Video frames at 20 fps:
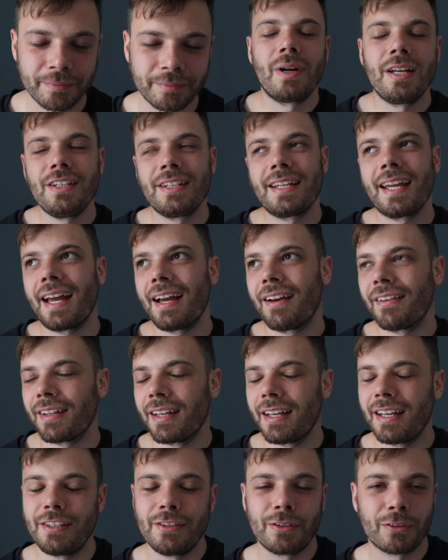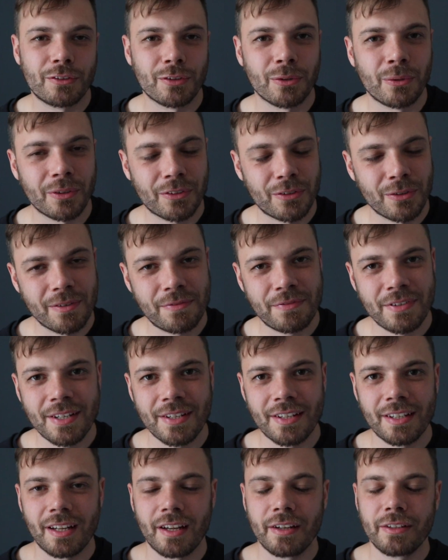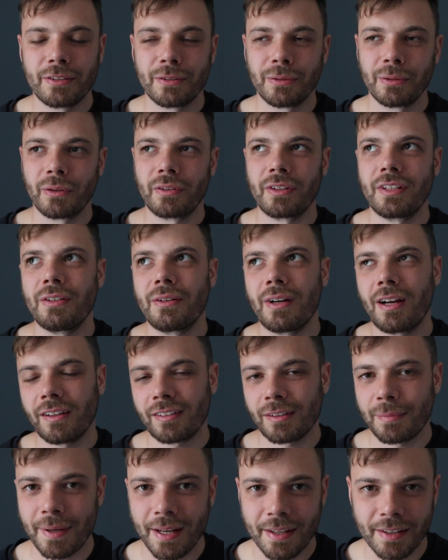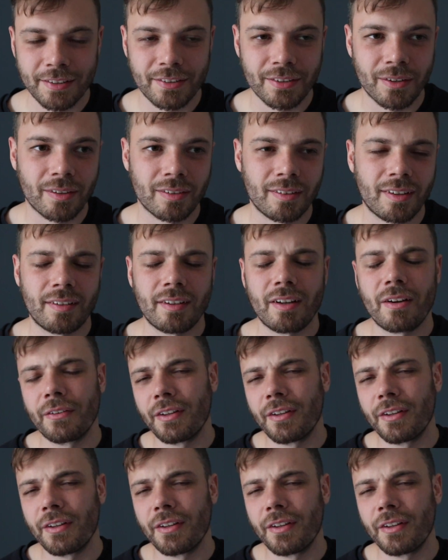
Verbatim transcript: When you get out there, you'll talk to a few of the locals and you ask about the dogs and they say,